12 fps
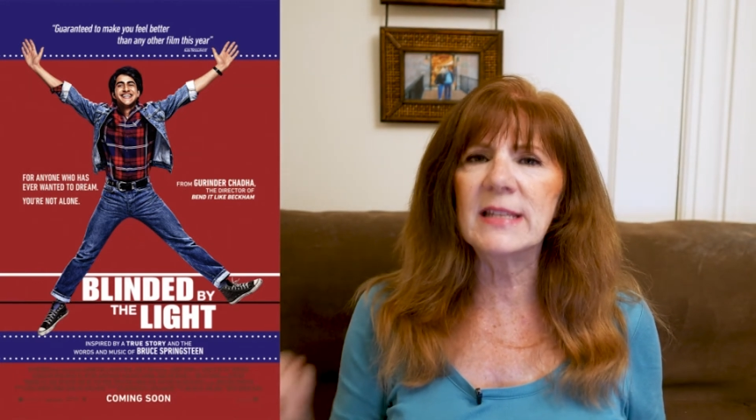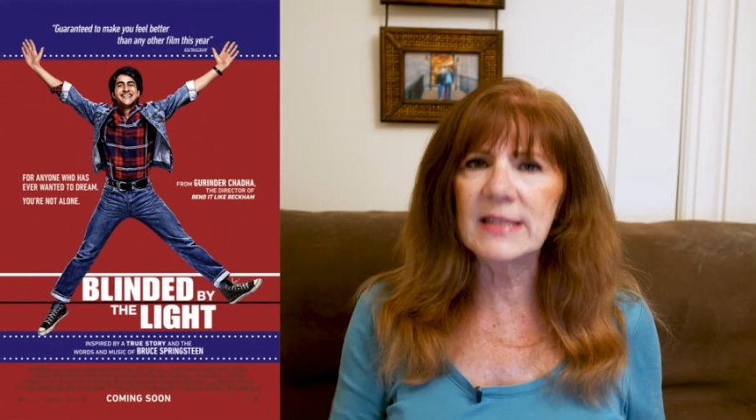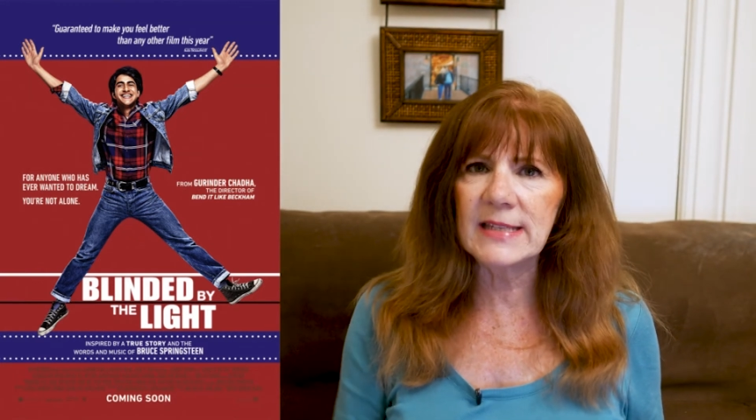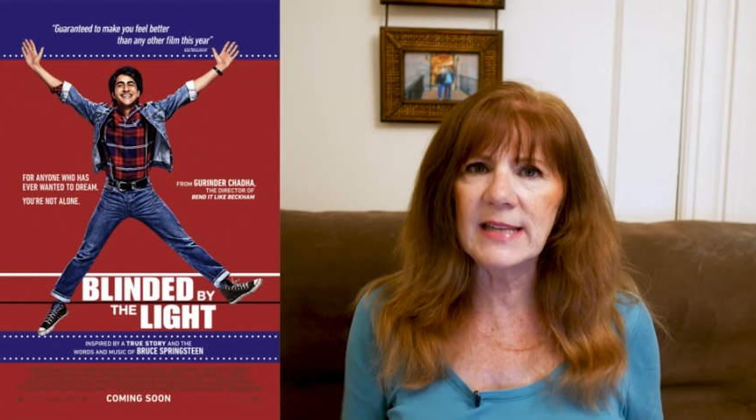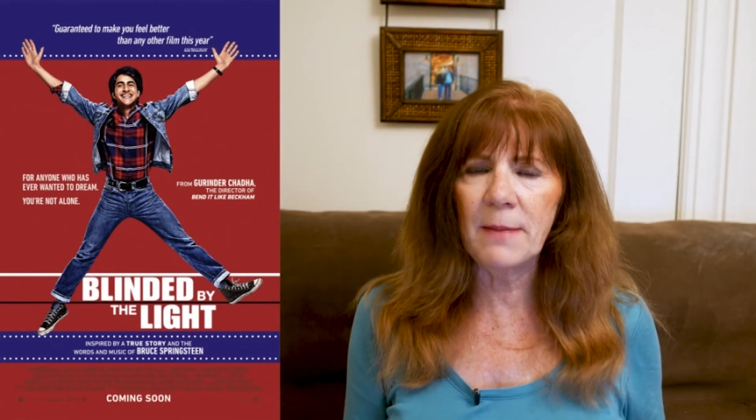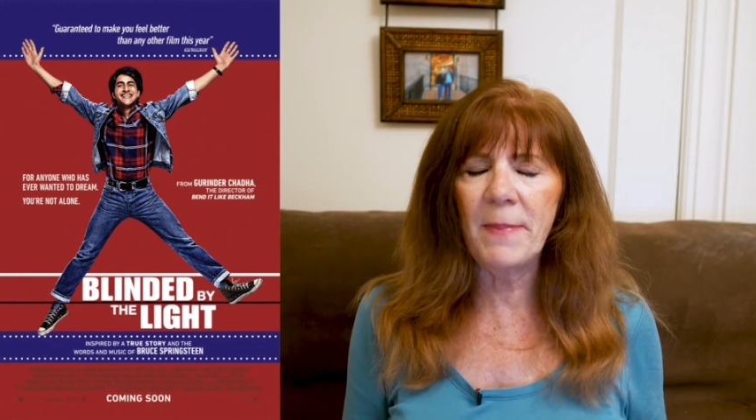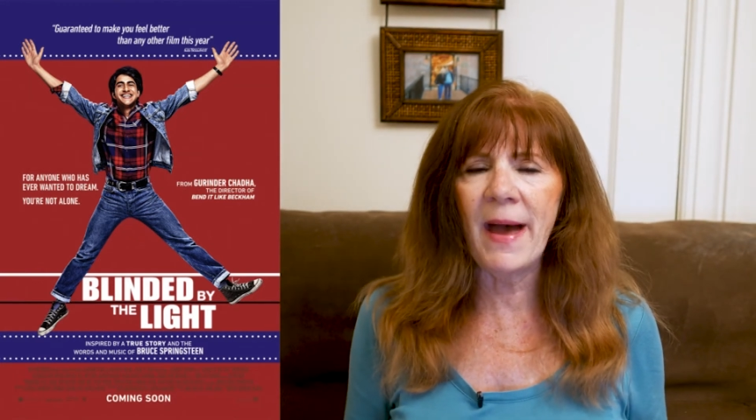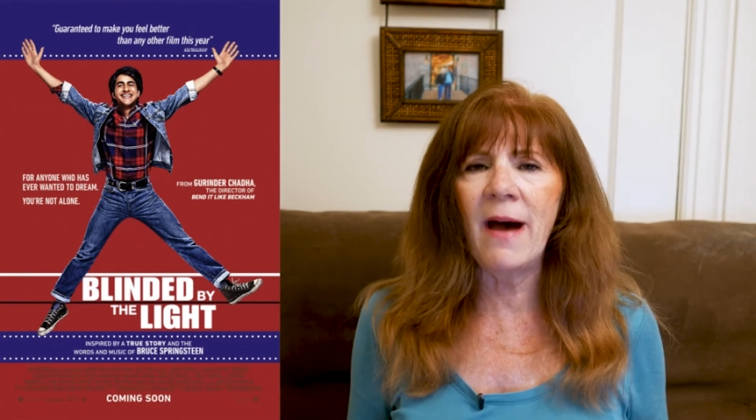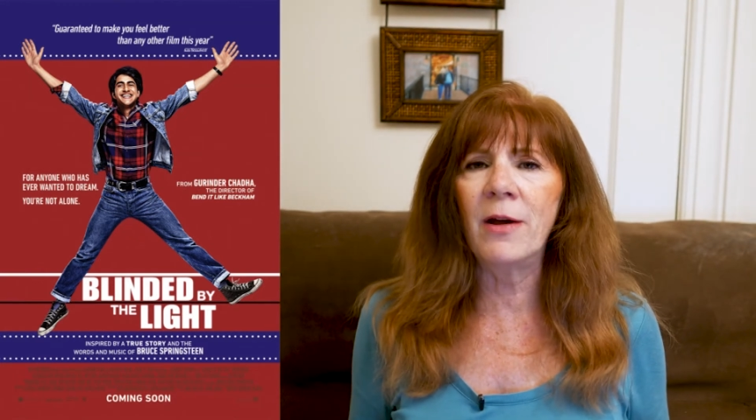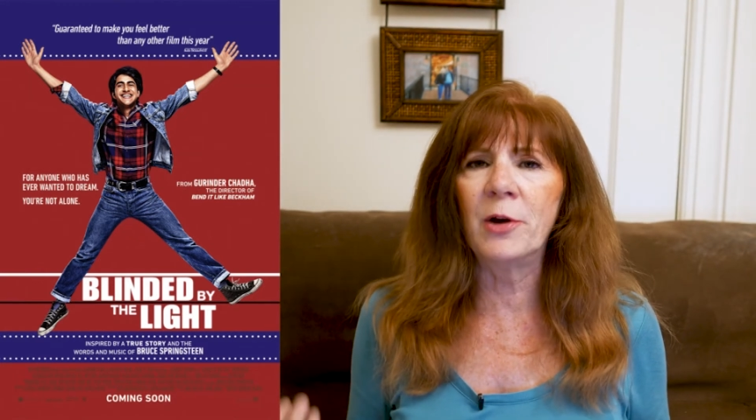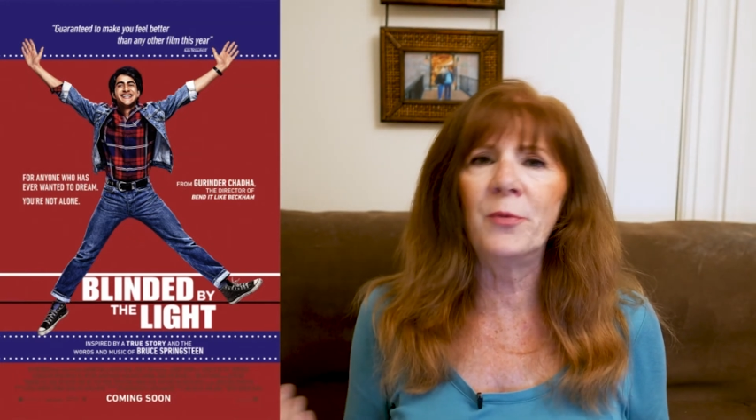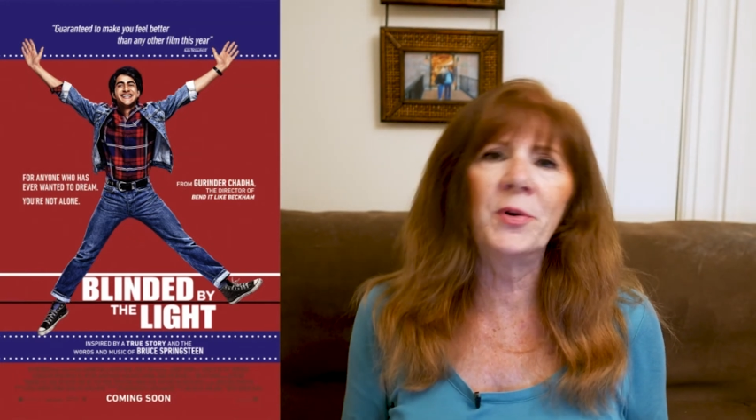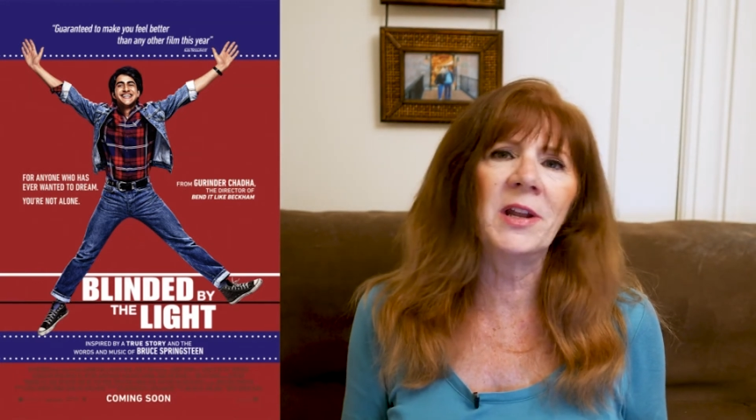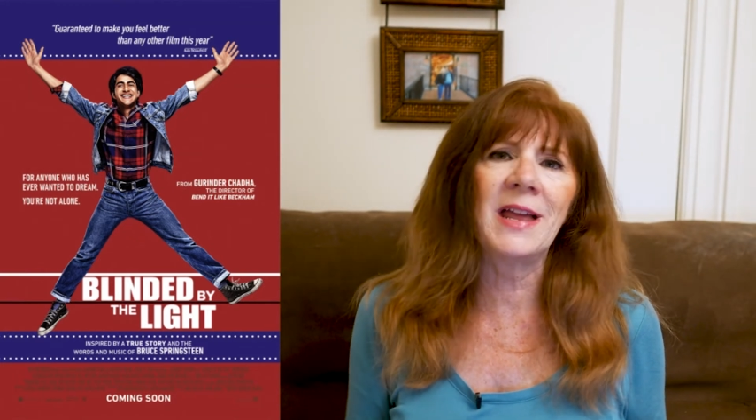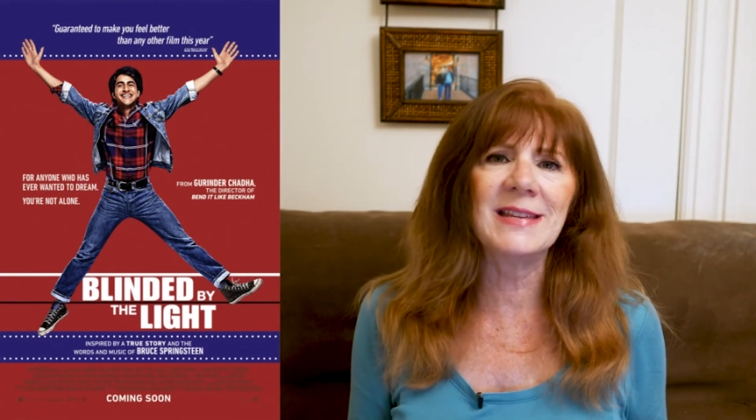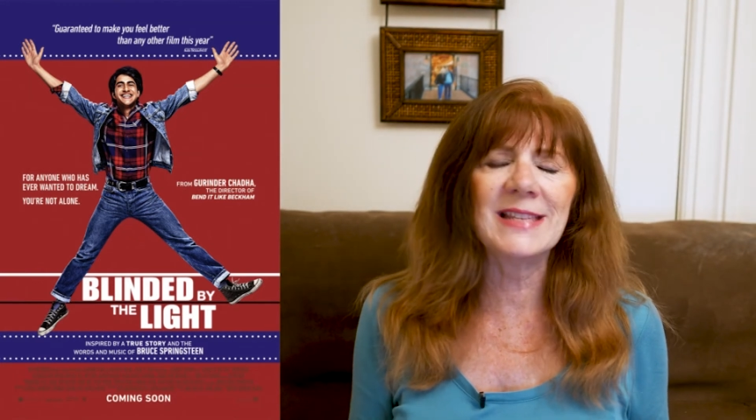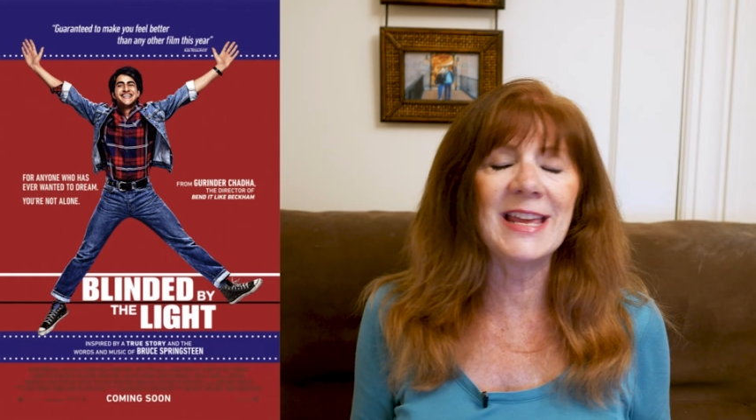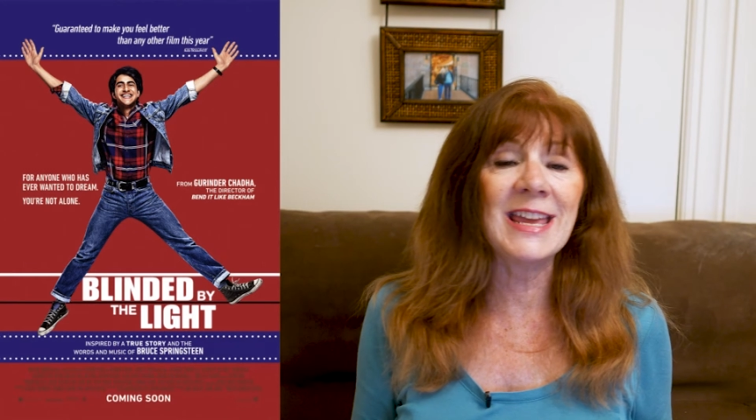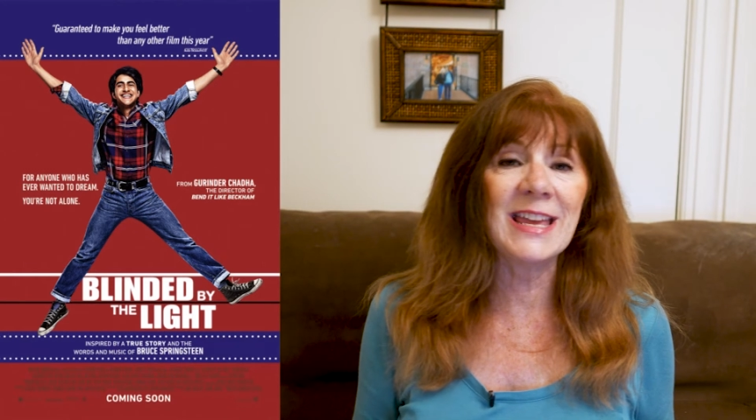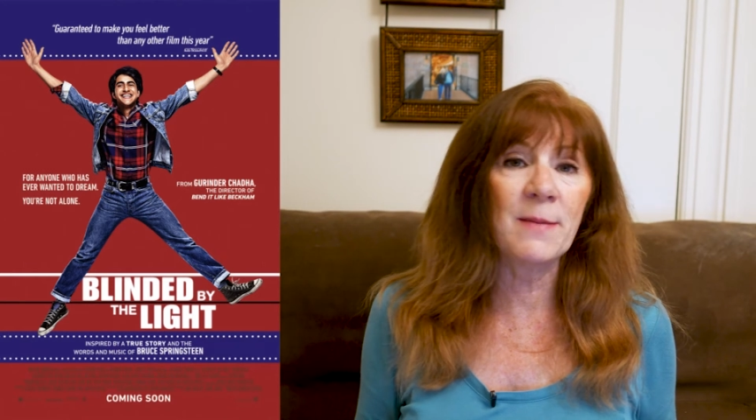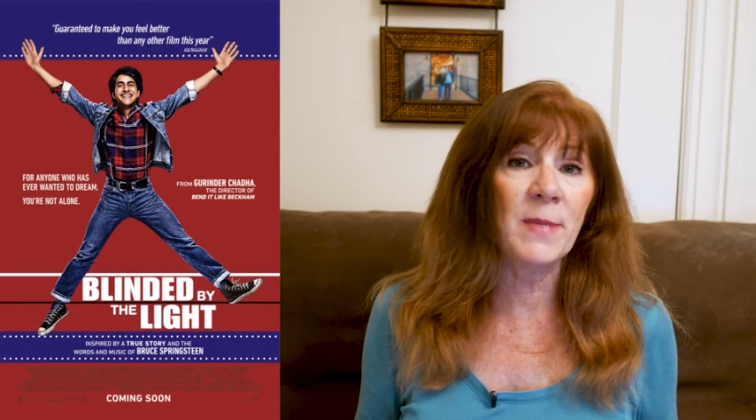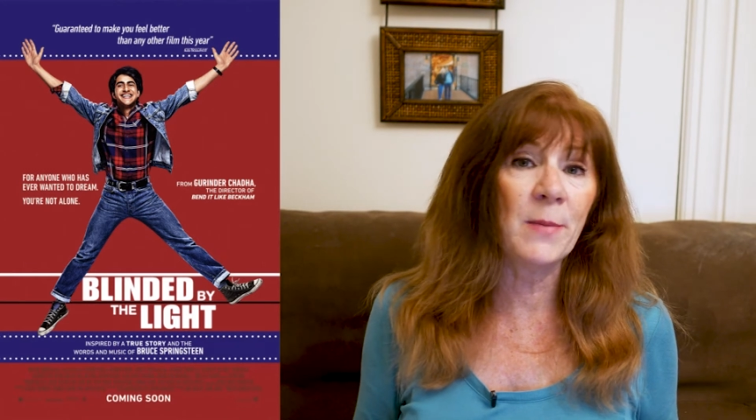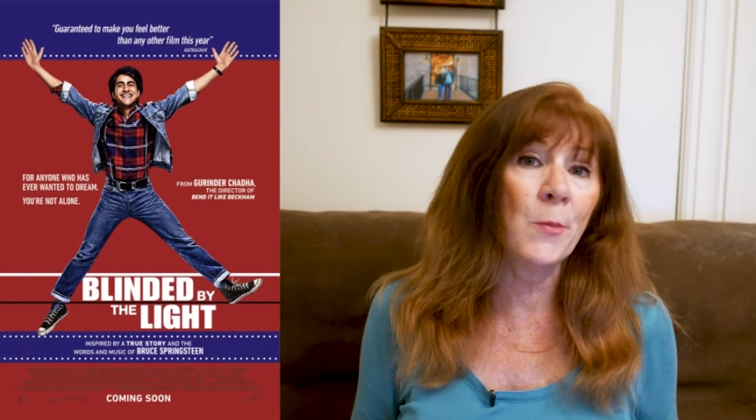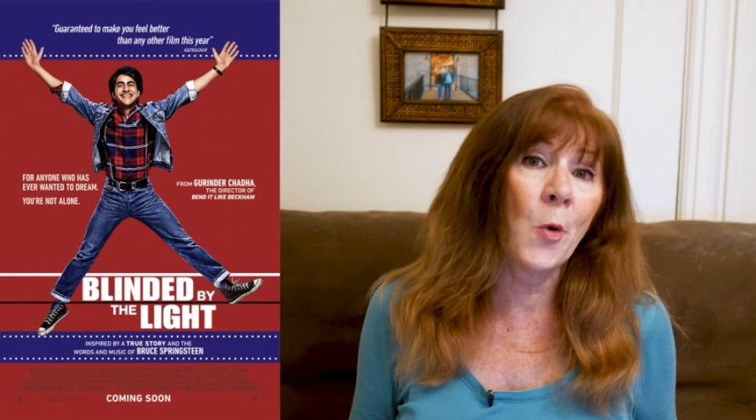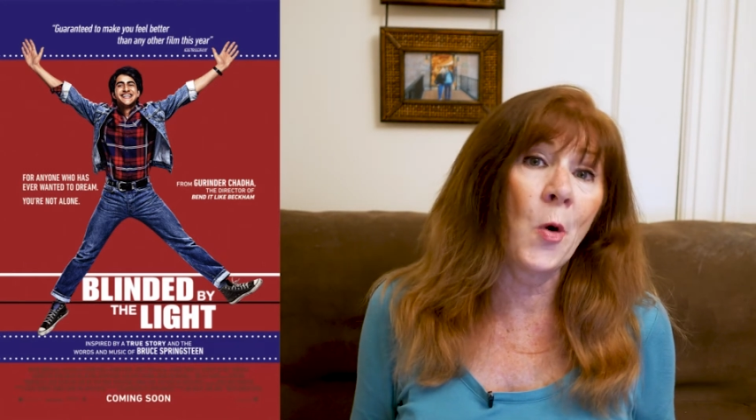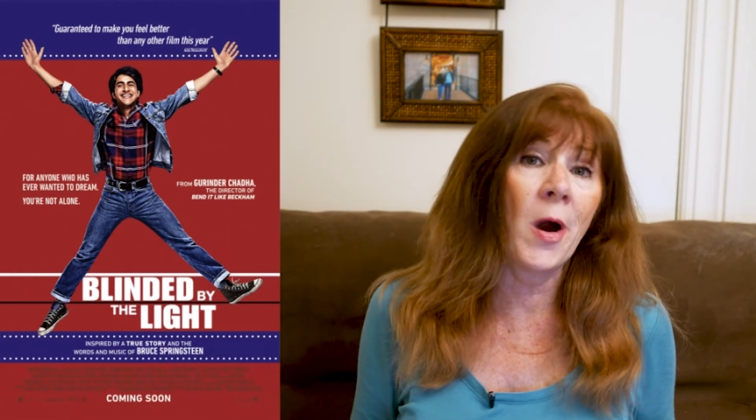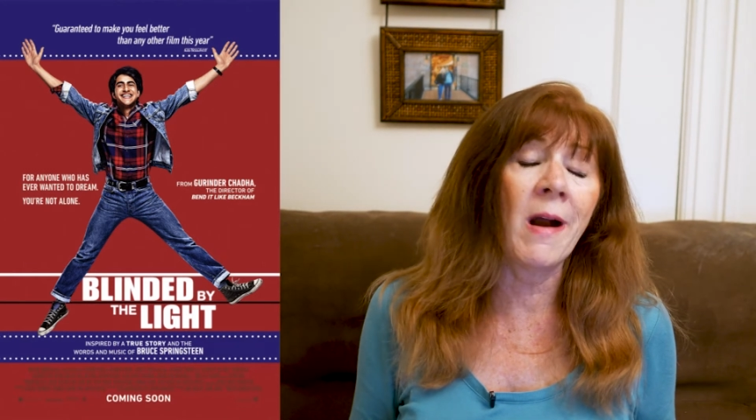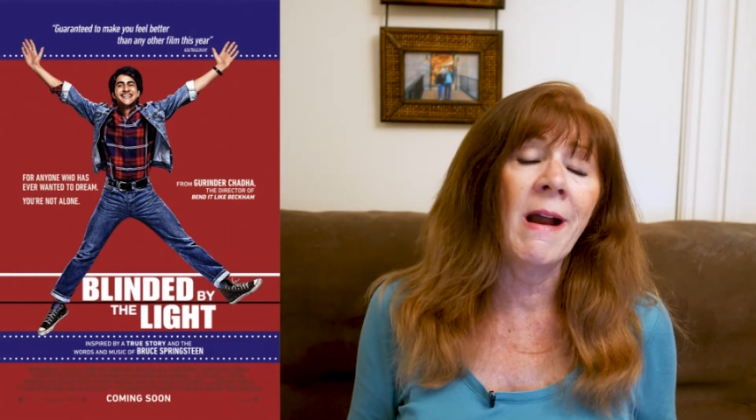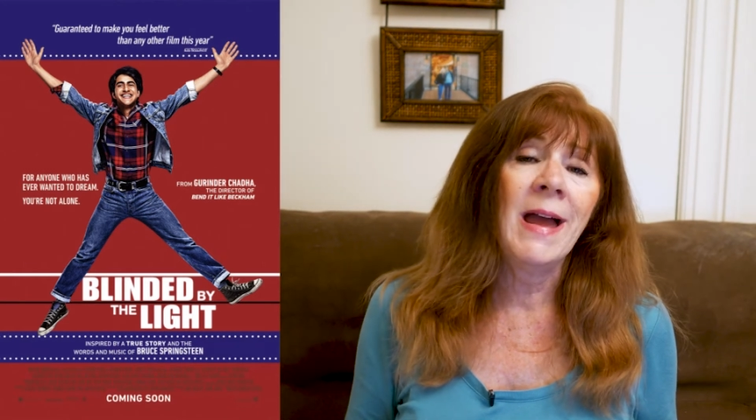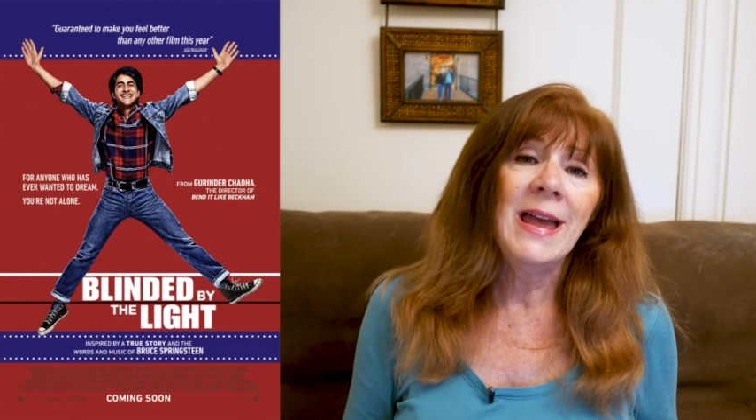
step out and realize that he can be more